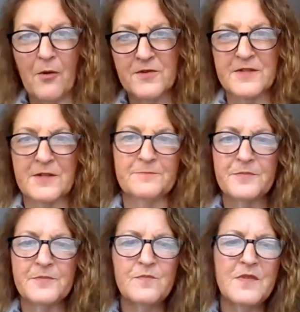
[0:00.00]
powers
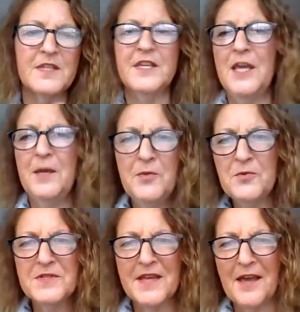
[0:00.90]
and keep you
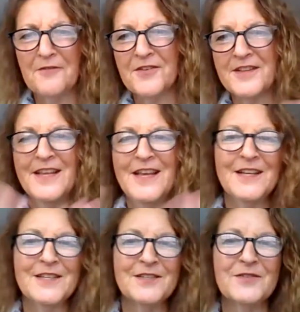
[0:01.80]
safe. And
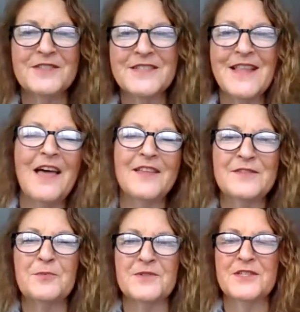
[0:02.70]
so it's a lot of these
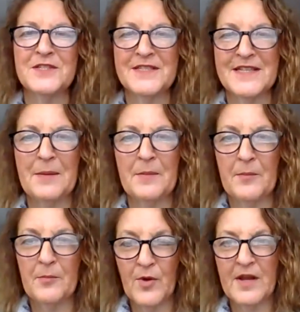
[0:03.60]
superstitions that
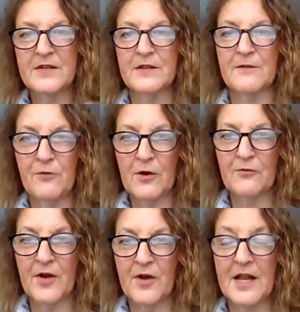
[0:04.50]
I'm bringing to the
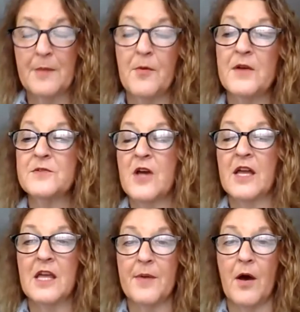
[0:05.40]
forefront. I'm also
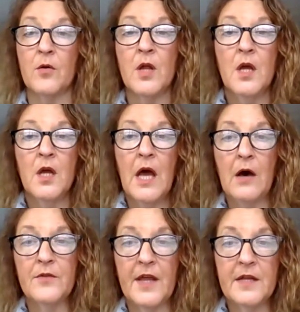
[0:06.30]
talking about
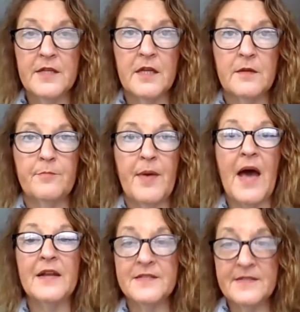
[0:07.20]
how they did
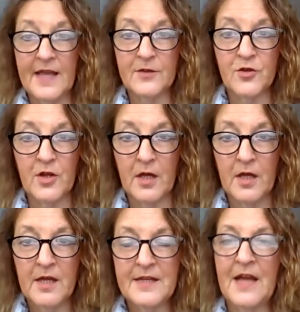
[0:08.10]
body snatching,
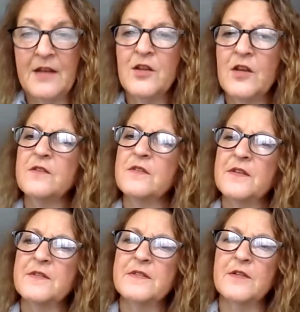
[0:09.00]
not
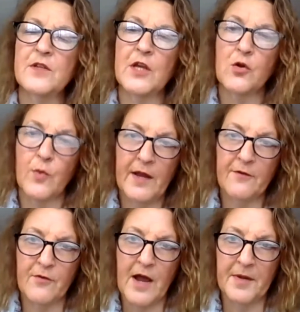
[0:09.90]
necessarily grave
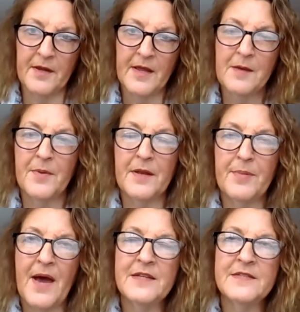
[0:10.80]
robbing, but
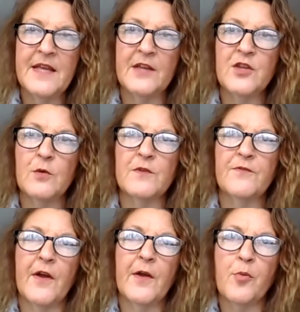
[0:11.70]
body snatching was
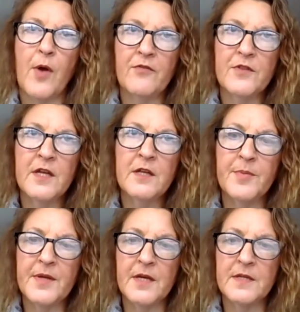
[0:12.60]
very prevalent
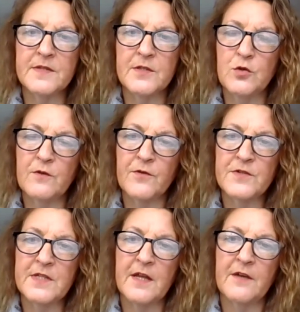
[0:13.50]
because the
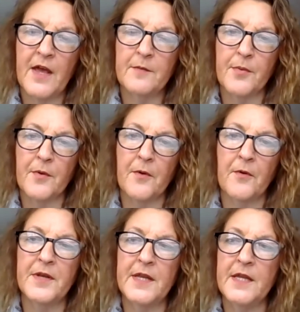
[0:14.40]
University of
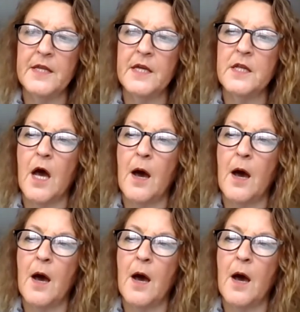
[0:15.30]
Edinburgh needed